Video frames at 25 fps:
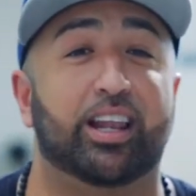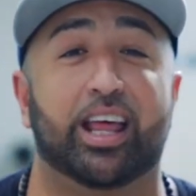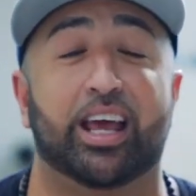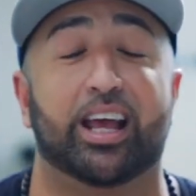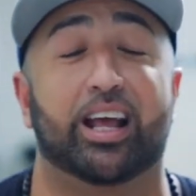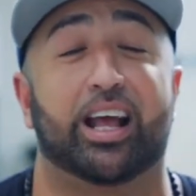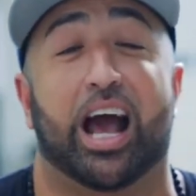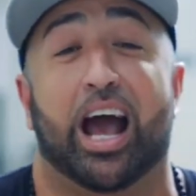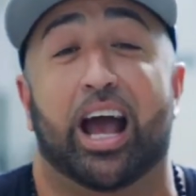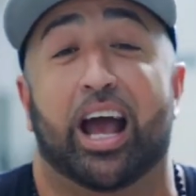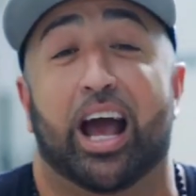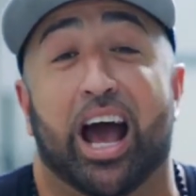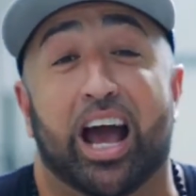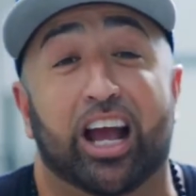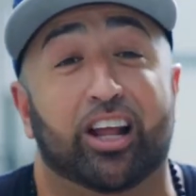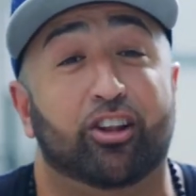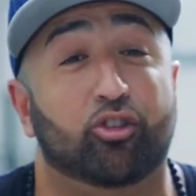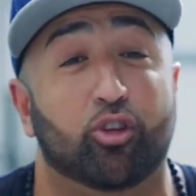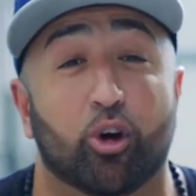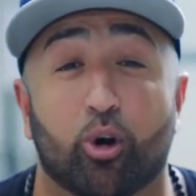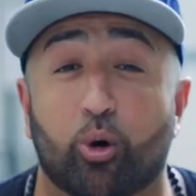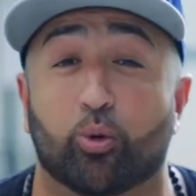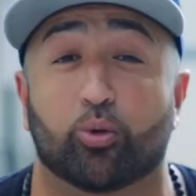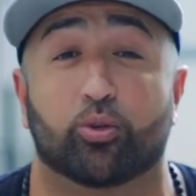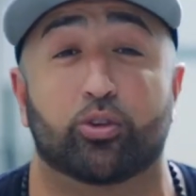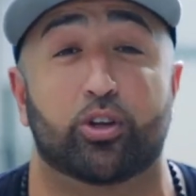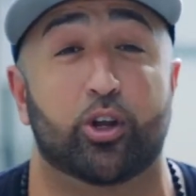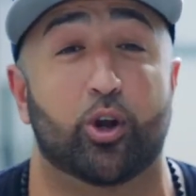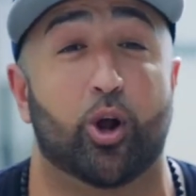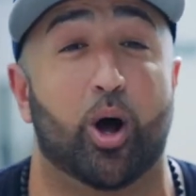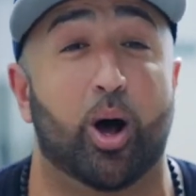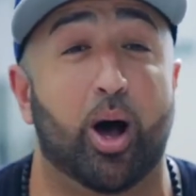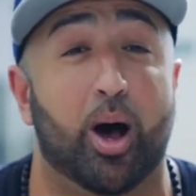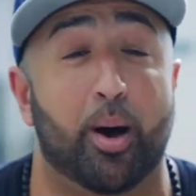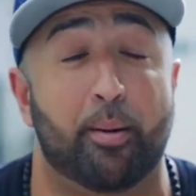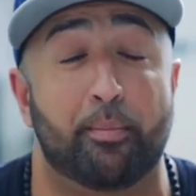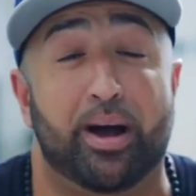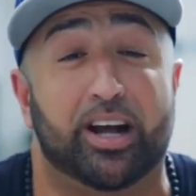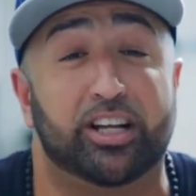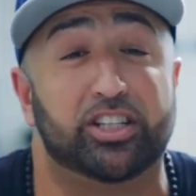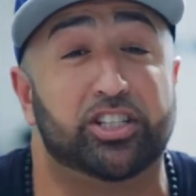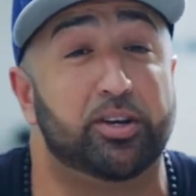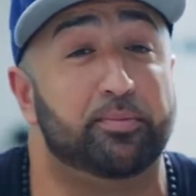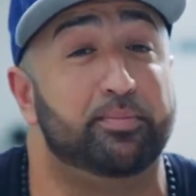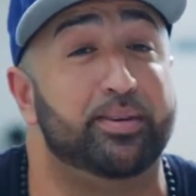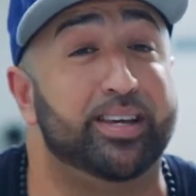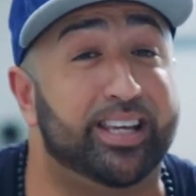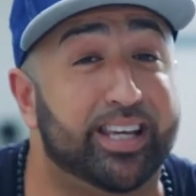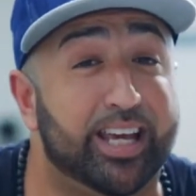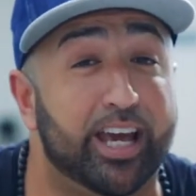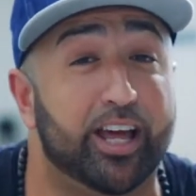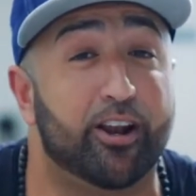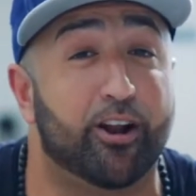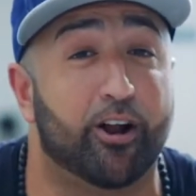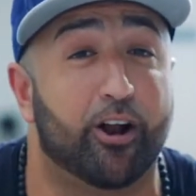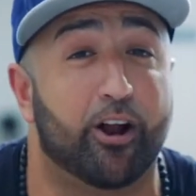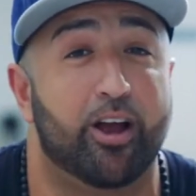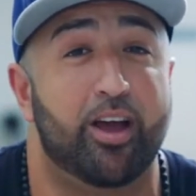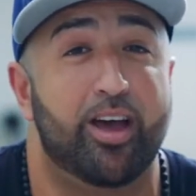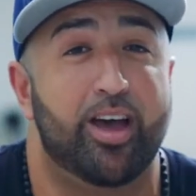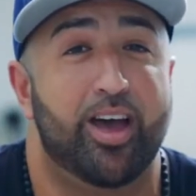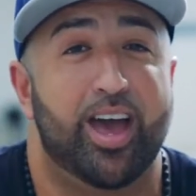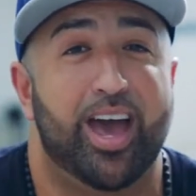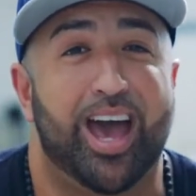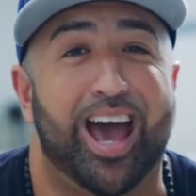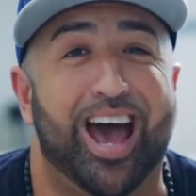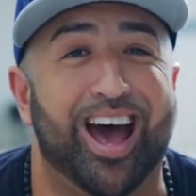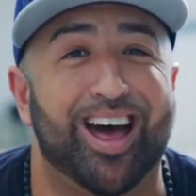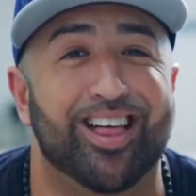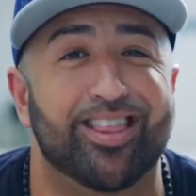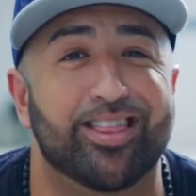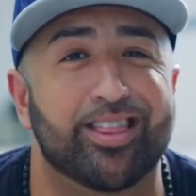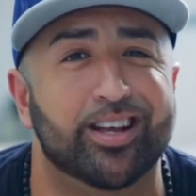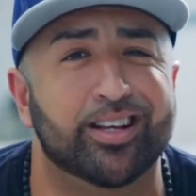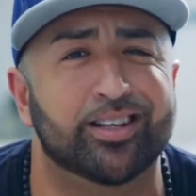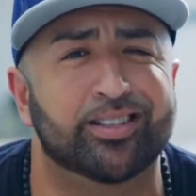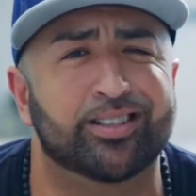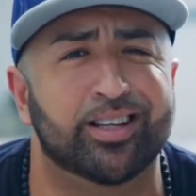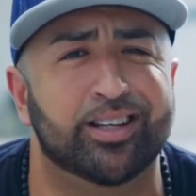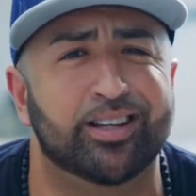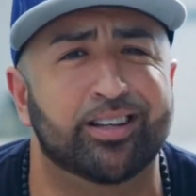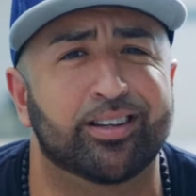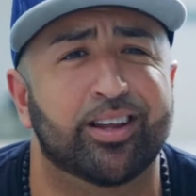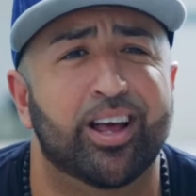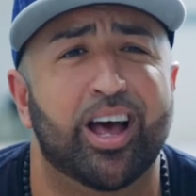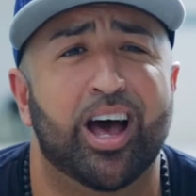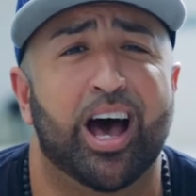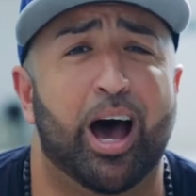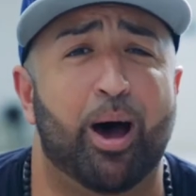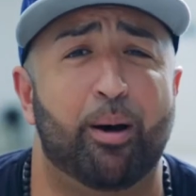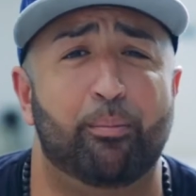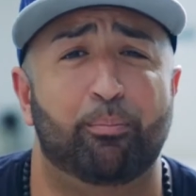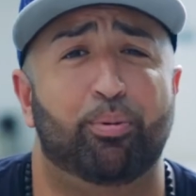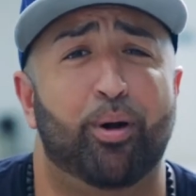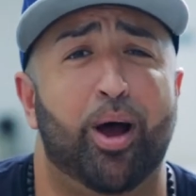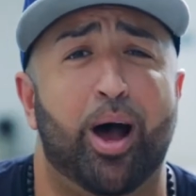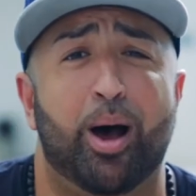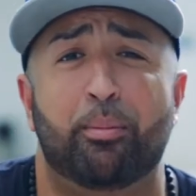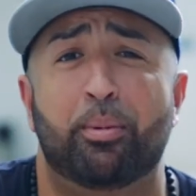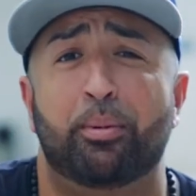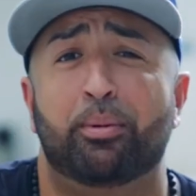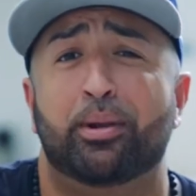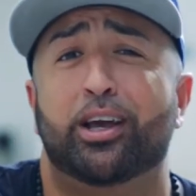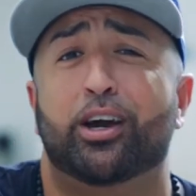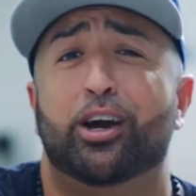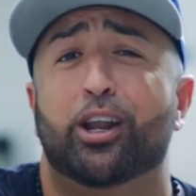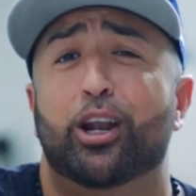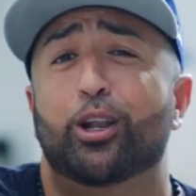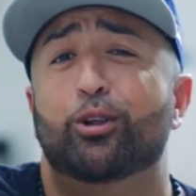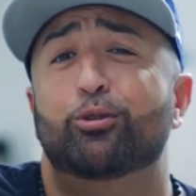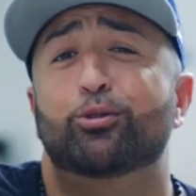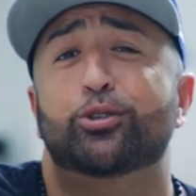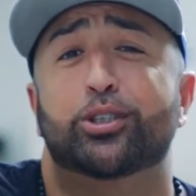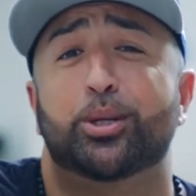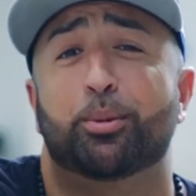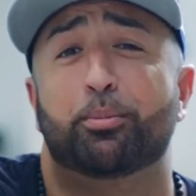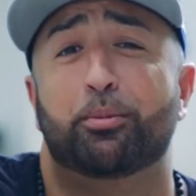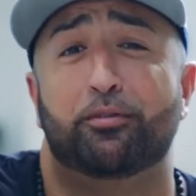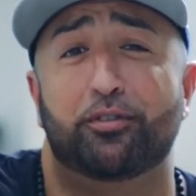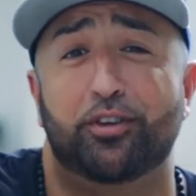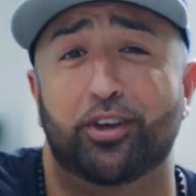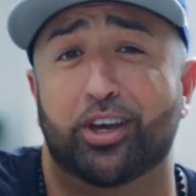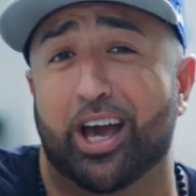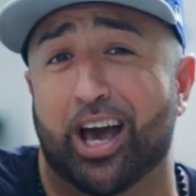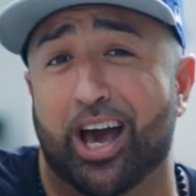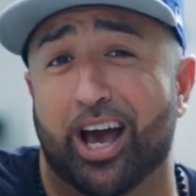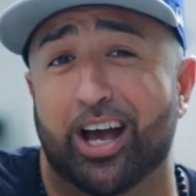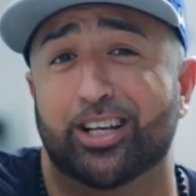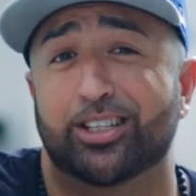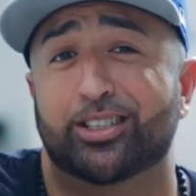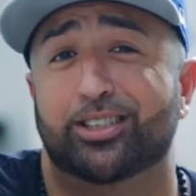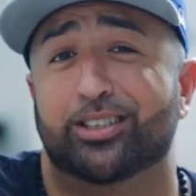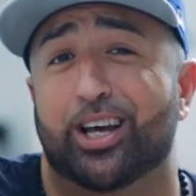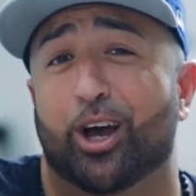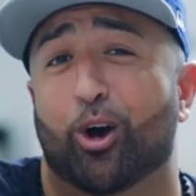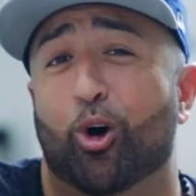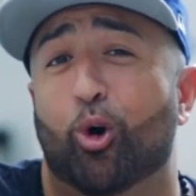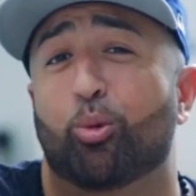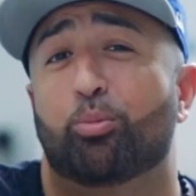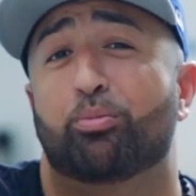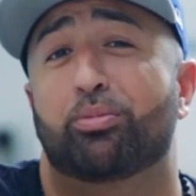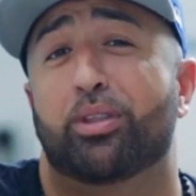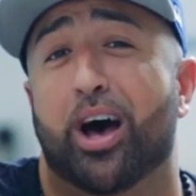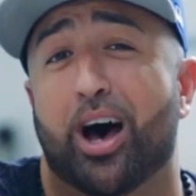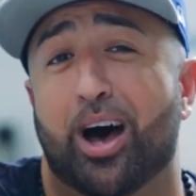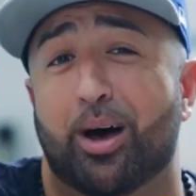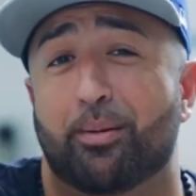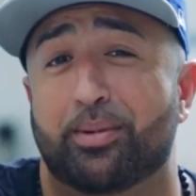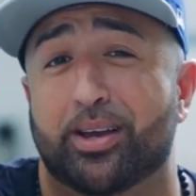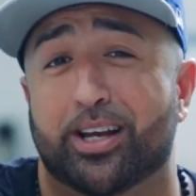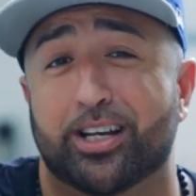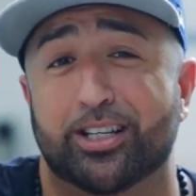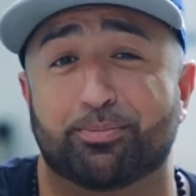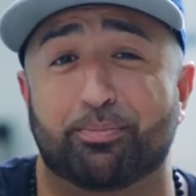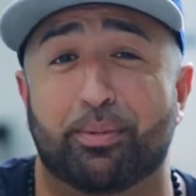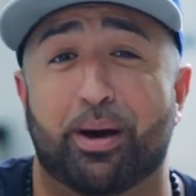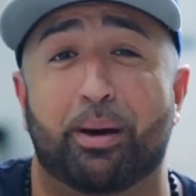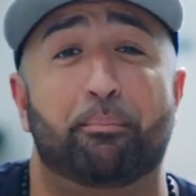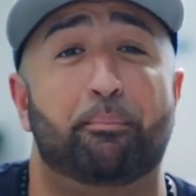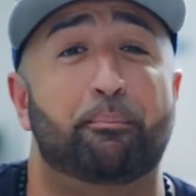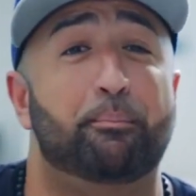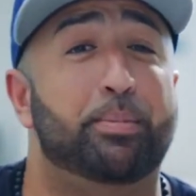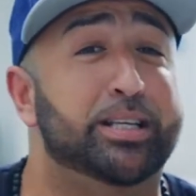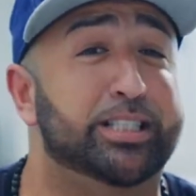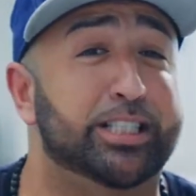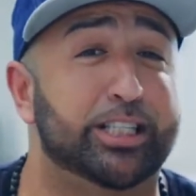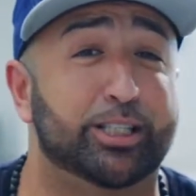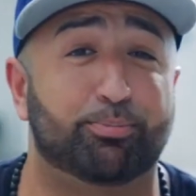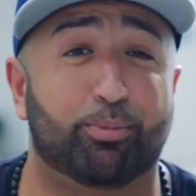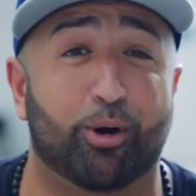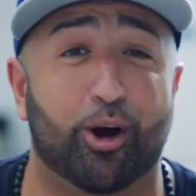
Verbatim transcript: Like, I, I don't, you know, I'm actually a beginner at this and I'm probably gonna lose some of you guys. I hope not, because my business